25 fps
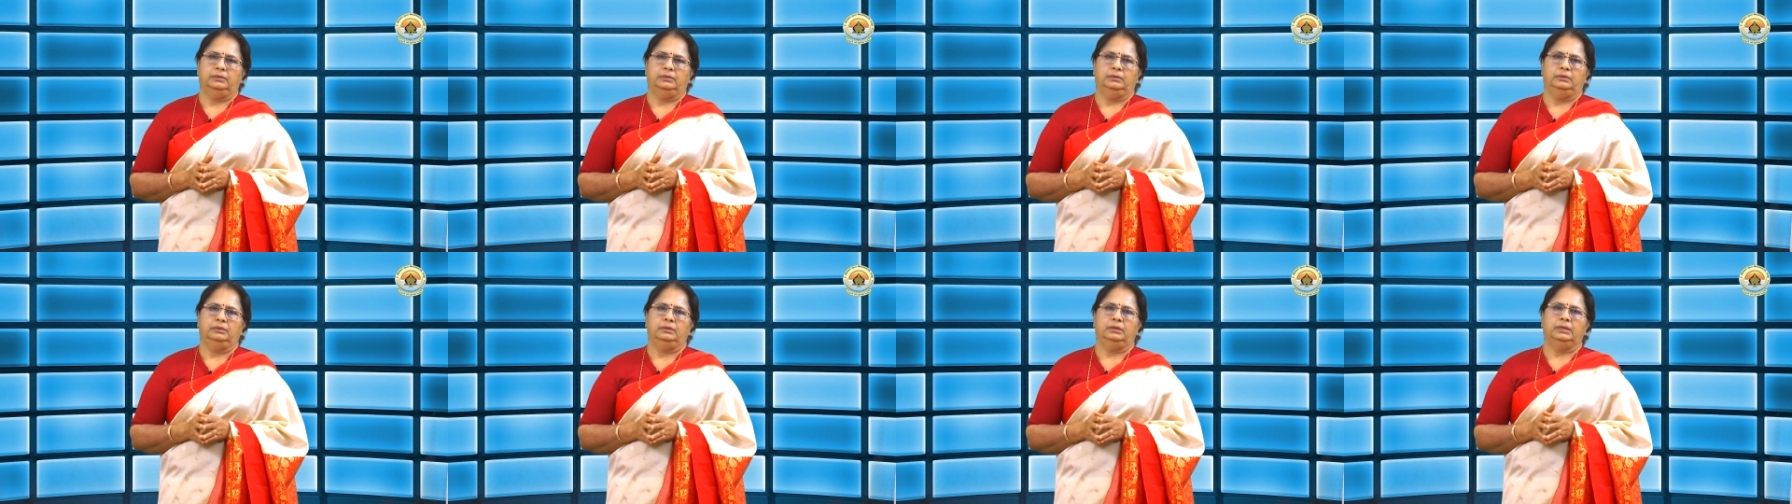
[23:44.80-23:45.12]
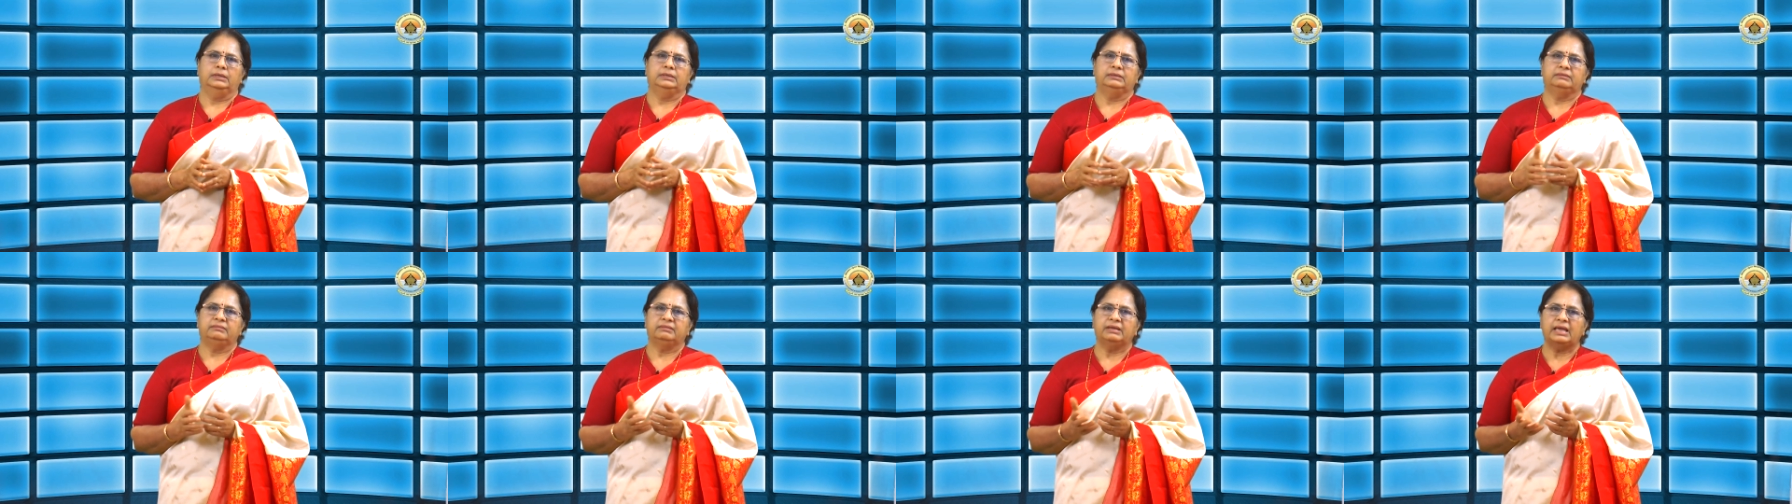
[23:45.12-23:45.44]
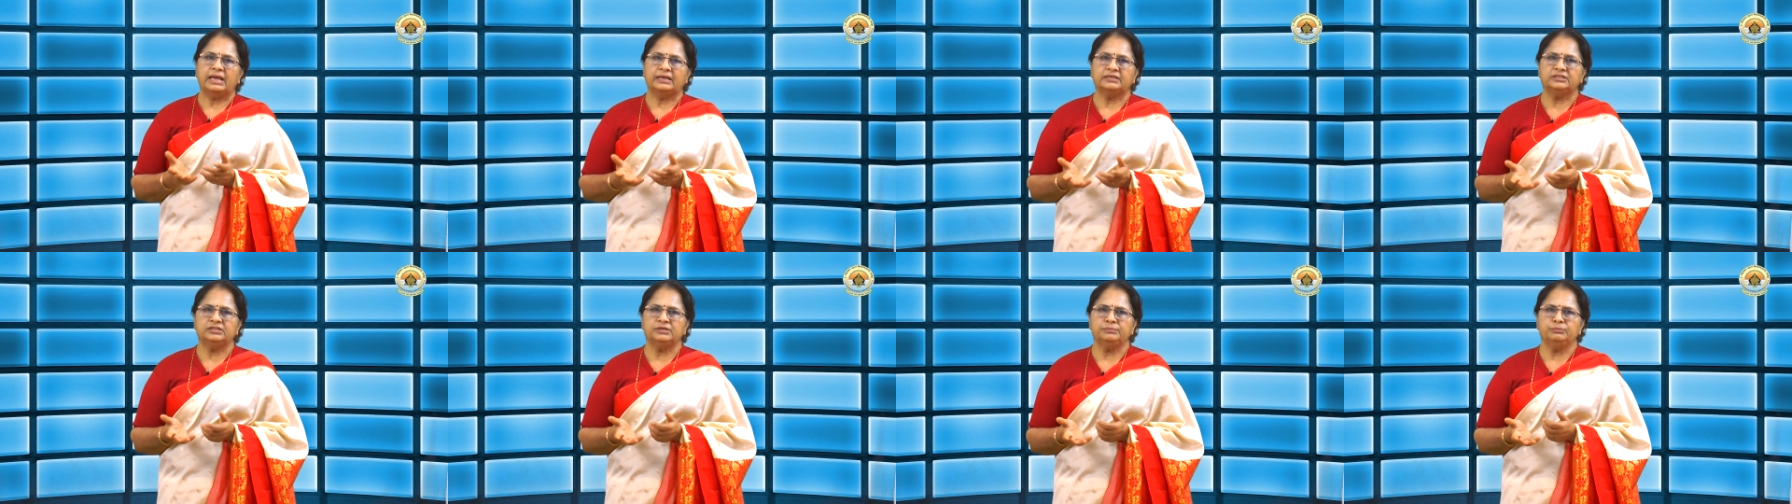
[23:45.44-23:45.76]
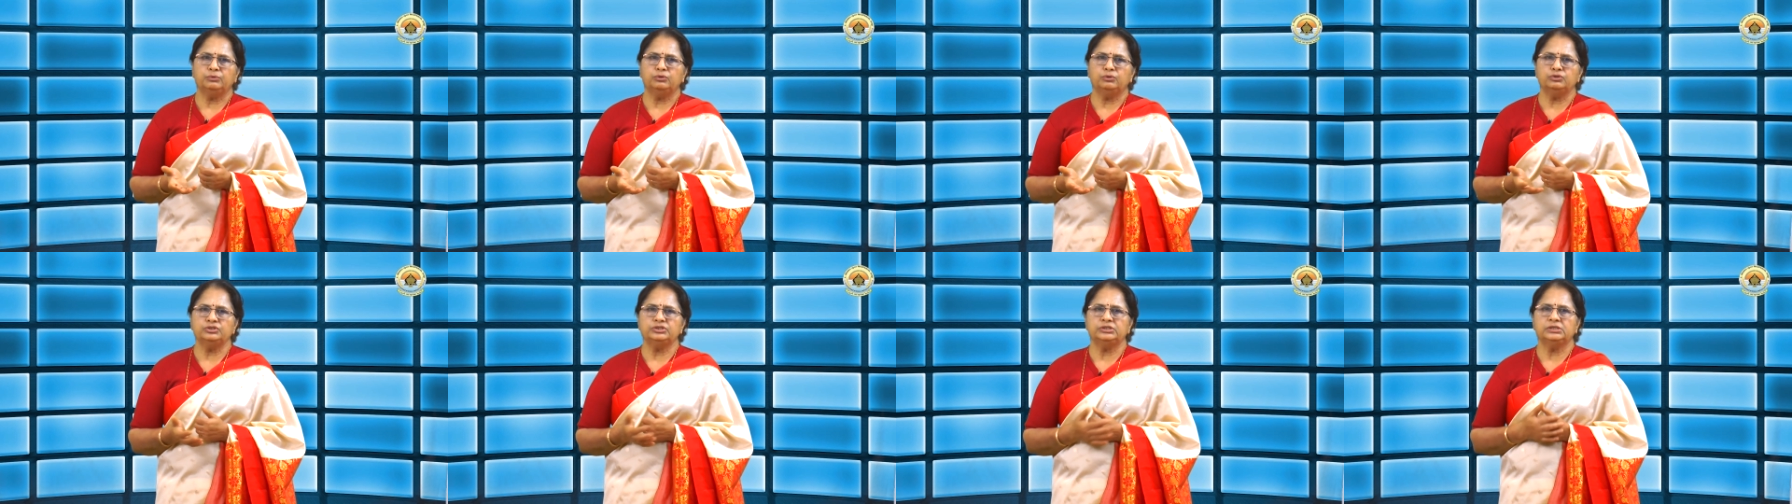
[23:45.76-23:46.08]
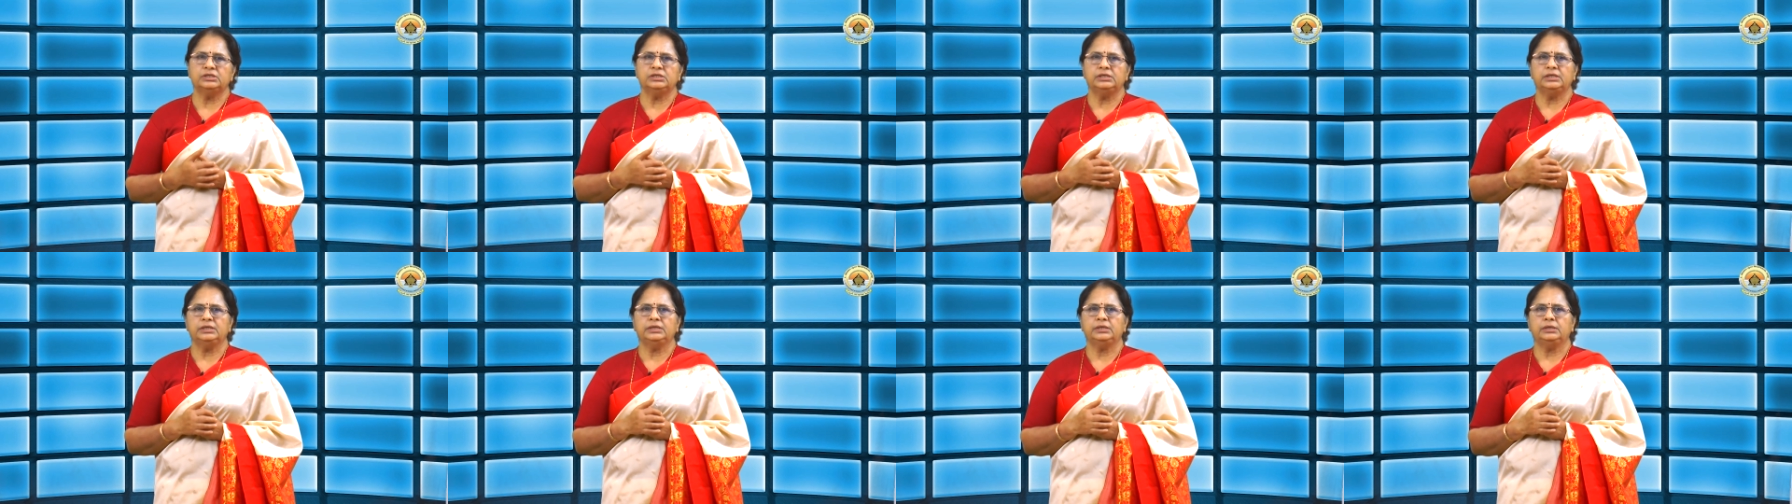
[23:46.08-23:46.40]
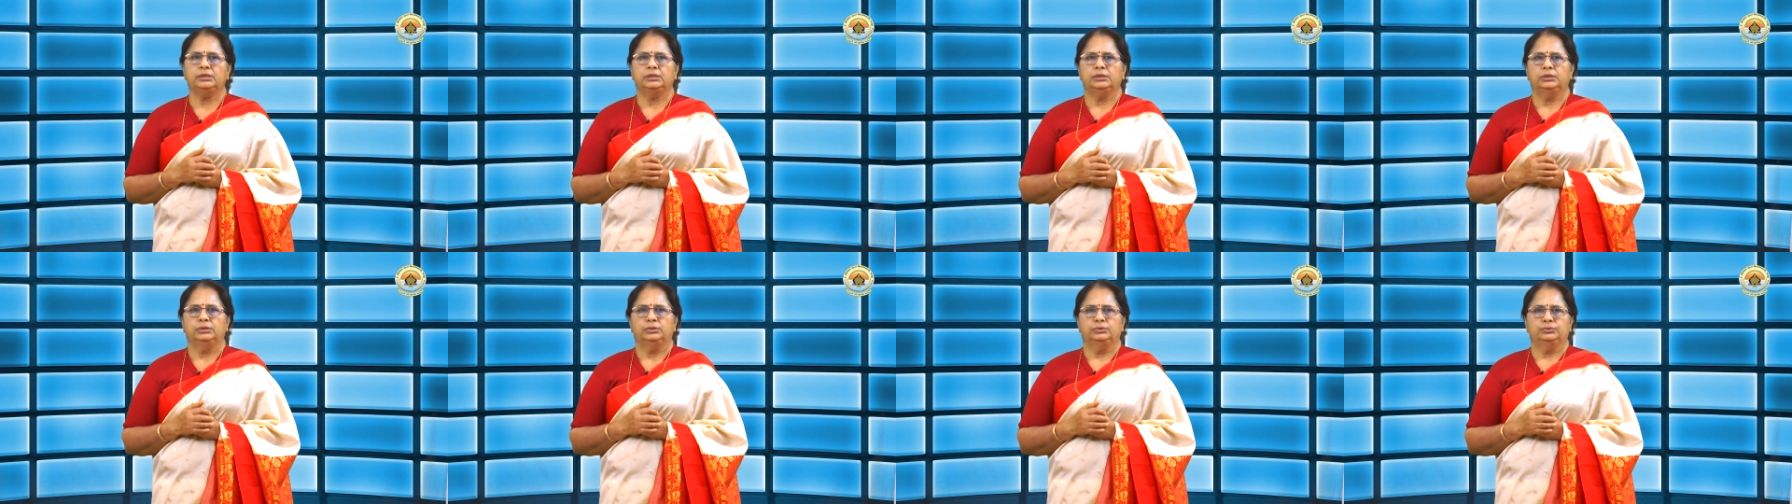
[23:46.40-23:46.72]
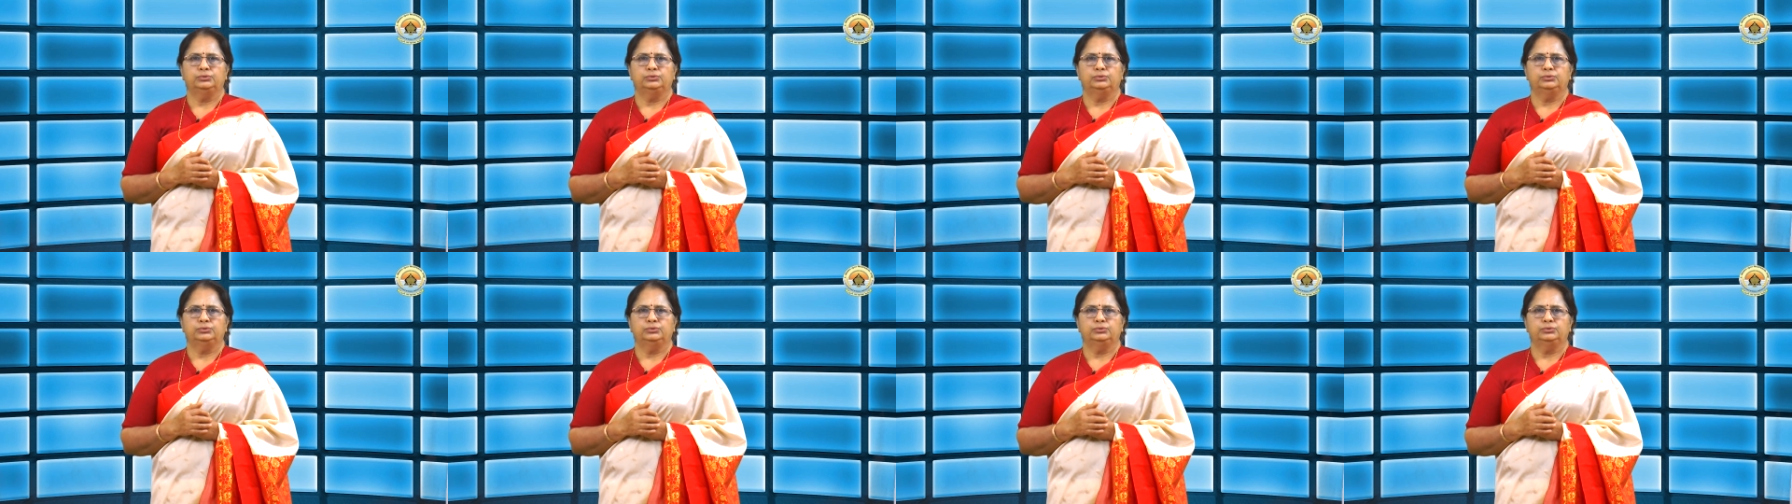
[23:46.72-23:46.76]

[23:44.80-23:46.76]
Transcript: I react emotionally